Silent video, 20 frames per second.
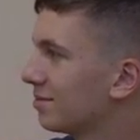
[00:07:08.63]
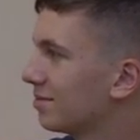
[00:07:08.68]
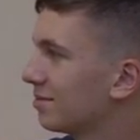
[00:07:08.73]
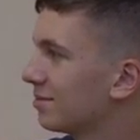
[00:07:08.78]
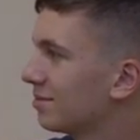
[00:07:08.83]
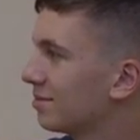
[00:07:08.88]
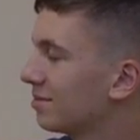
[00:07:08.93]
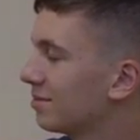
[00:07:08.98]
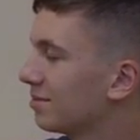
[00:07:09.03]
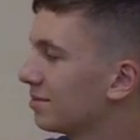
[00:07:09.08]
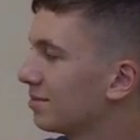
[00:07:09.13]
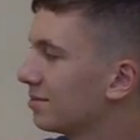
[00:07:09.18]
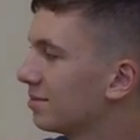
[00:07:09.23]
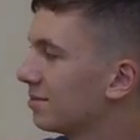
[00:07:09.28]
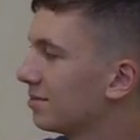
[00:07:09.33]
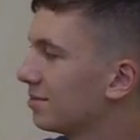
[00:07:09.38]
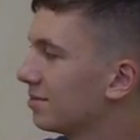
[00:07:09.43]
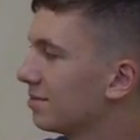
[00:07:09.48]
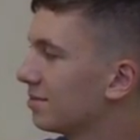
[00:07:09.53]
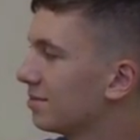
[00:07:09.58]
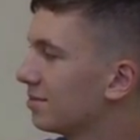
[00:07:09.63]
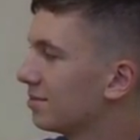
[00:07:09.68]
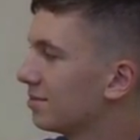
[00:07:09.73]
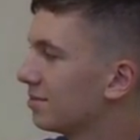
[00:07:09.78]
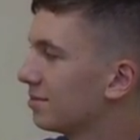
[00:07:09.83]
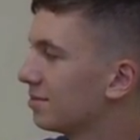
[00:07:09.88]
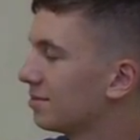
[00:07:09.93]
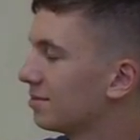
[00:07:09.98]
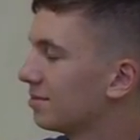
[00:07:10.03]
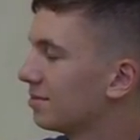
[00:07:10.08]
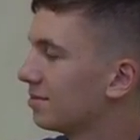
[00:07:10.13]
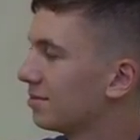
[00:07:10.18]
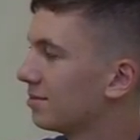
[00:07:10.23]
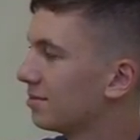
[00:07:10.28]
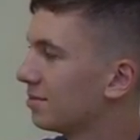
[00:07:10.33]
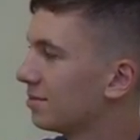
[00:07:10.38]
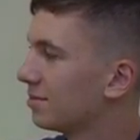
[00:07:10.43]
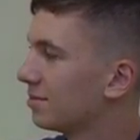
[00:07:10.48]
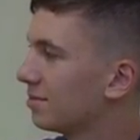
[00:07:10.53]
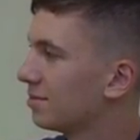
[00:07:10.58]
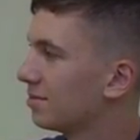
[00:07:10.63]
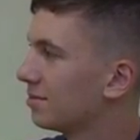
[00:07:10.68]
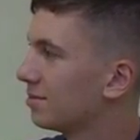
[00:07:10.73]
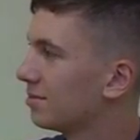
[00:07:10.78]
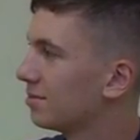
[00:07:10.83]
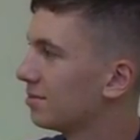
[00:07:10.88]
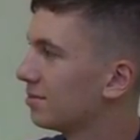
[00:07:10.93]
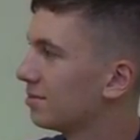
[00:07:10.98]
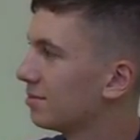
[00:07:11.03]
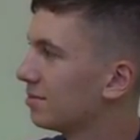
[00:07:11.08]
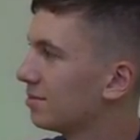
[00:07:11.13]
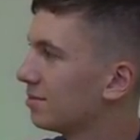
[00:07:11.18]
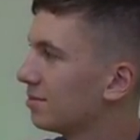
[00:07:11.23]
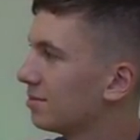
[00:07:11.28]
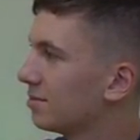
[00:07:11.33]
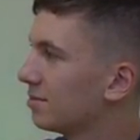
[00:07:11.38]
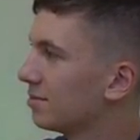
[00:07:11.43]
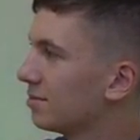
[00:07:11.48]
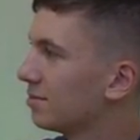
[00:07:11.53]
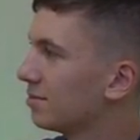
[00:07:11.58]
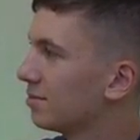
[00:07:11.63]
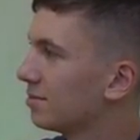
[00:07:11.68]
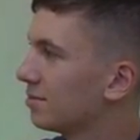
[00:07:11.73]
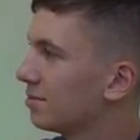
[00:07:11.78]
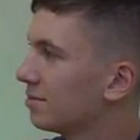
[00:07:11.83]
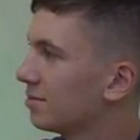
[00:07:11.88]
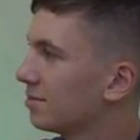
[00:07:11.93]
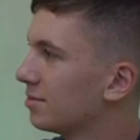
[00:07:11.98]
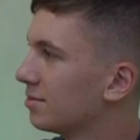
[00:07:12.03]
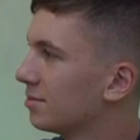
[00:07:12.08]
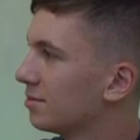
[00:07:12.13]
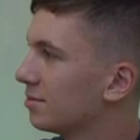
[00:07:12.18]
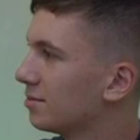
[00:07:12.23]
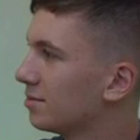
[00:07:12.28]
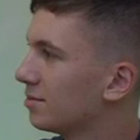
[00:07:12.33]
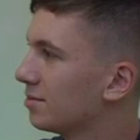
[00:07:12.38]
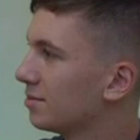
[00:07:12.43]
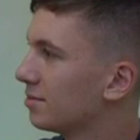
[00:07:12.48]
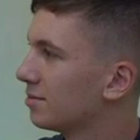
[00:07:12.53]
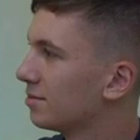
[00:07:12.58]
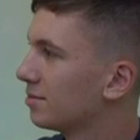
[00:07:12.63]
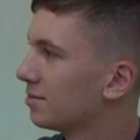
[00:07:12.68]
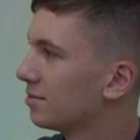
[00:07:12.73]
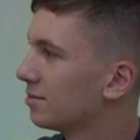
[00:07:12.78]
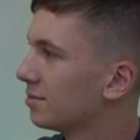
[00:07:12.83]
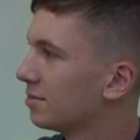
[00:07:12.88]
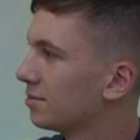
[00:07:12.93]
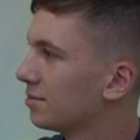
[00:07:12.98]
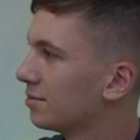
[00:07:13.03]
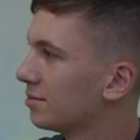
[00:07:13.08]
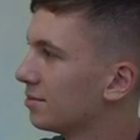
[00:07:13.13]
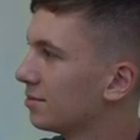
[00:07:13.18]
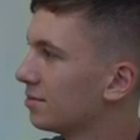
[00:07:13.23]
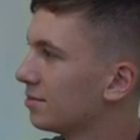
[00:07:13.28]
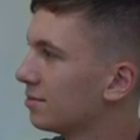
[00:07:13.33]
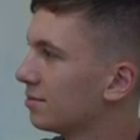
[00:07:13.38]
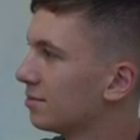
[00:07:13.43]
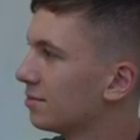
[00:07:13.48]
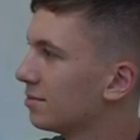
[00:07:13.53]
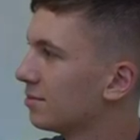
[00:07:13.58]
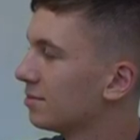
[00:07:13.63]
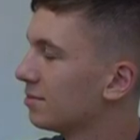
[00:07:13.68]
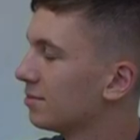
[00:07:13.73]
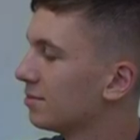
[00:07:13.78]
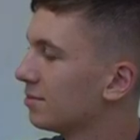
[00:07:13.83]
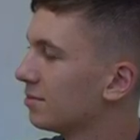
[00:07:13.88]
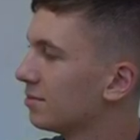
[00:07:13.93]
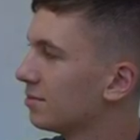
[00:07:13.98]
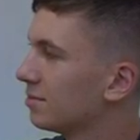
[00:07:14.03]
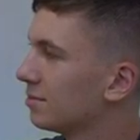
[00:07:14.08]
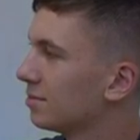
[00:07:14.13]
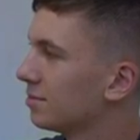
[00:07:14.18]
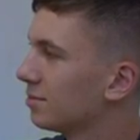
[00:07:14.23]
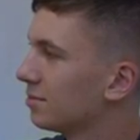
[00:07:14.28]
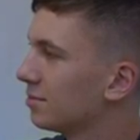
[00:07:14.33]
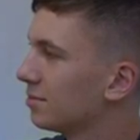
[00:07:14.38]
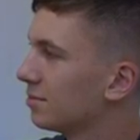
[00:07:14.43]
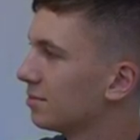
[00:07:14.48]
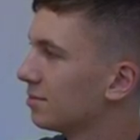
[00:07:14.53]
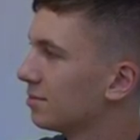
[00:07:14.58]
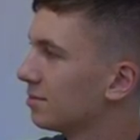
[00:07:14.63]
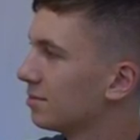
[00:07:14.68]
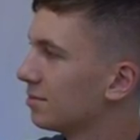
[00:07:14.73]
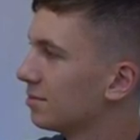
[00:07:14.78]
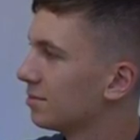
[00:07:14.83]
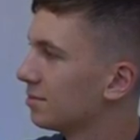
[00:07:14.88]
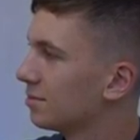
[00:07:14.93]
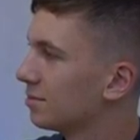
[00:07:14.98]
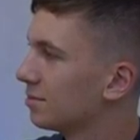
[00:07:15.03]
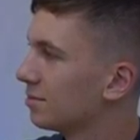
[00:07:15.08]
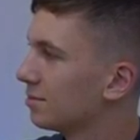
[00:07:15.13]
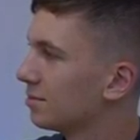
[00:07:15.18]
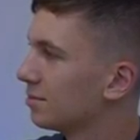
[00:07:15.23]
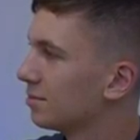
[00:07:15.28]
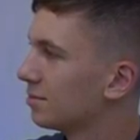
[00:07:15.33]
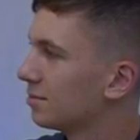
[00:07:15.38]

(silent)